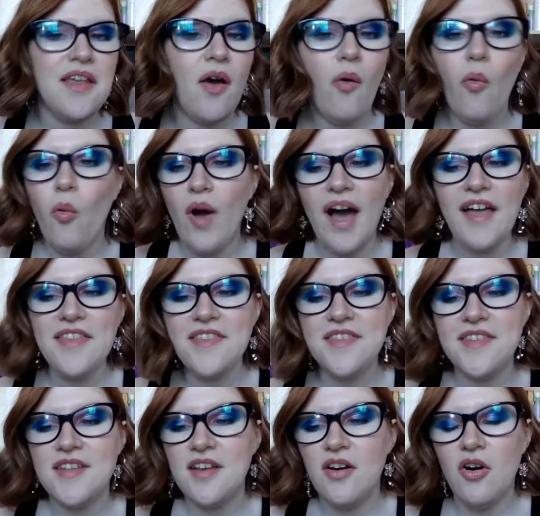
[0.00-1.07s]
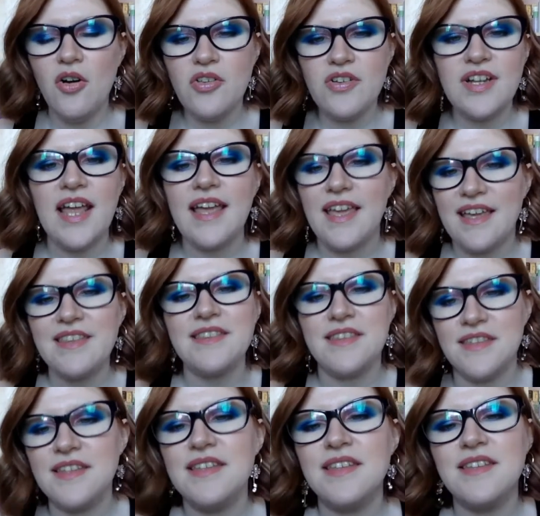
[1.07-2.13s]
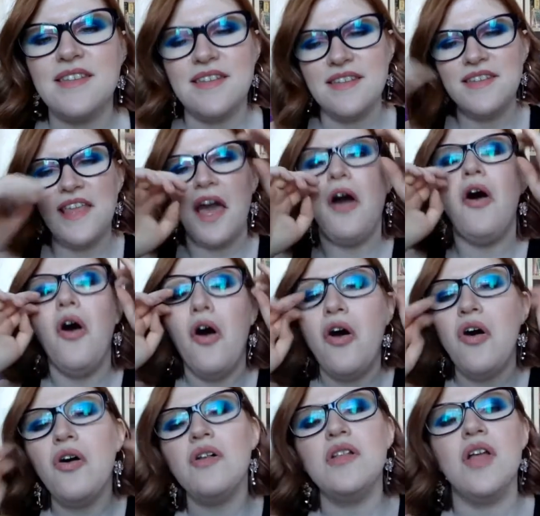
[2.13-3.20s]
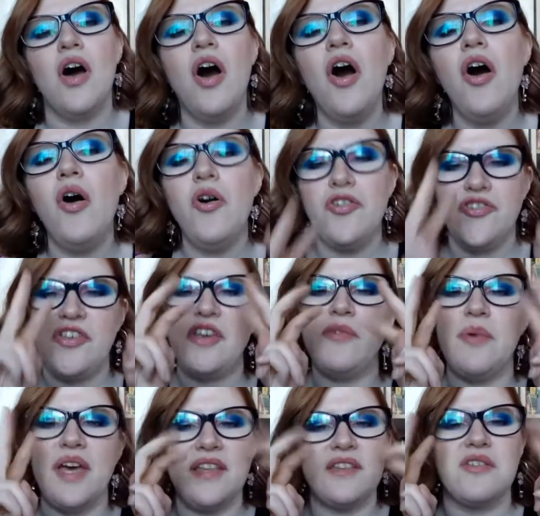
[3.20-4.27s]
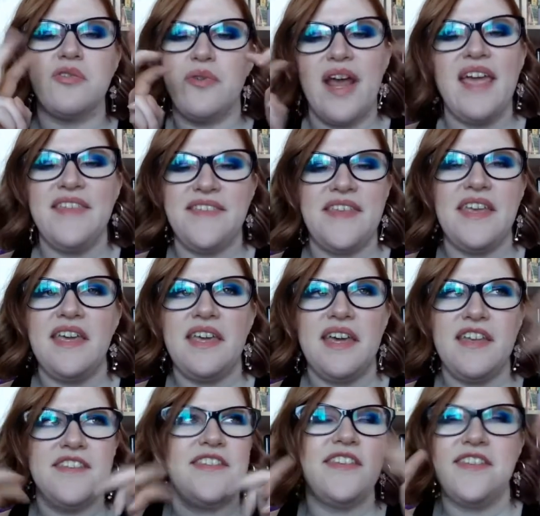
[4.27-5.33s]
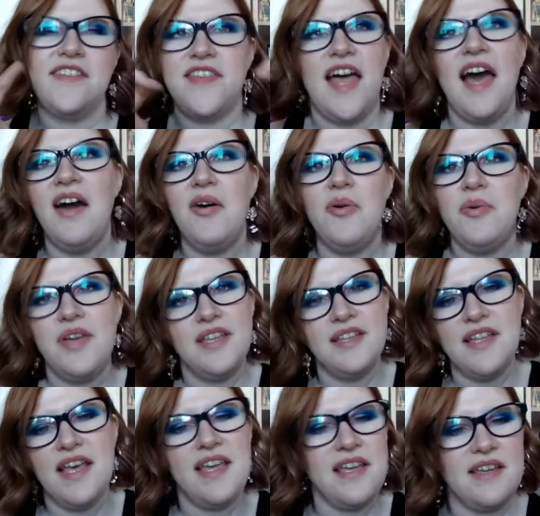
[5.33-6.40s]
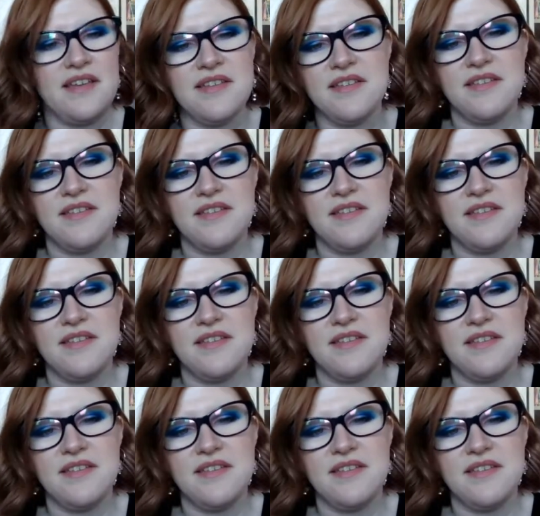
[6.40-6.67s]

what other, like, in the whole, she went crazy and she's now in like